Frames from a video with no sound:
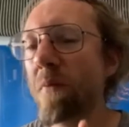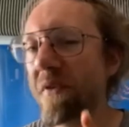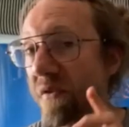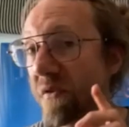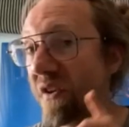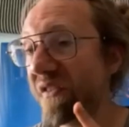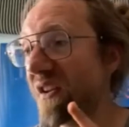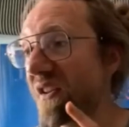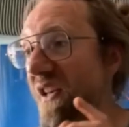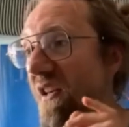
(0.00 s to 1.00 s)
So you just
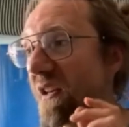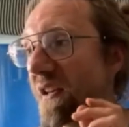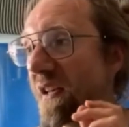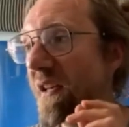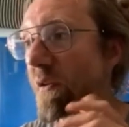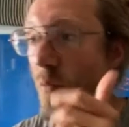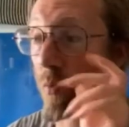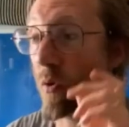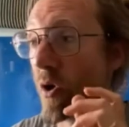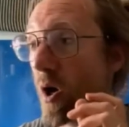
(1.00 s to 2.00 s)
said he
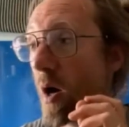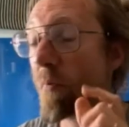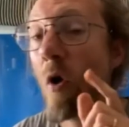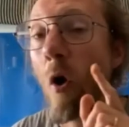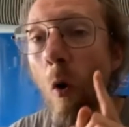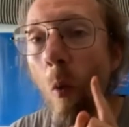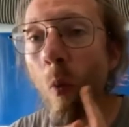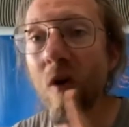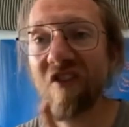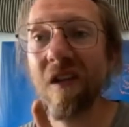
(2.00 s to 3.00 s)
woke up
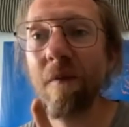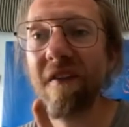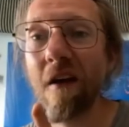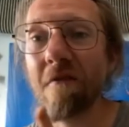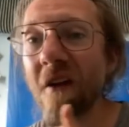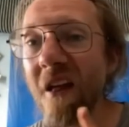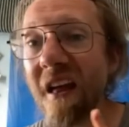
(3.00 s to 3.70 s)
watching himself,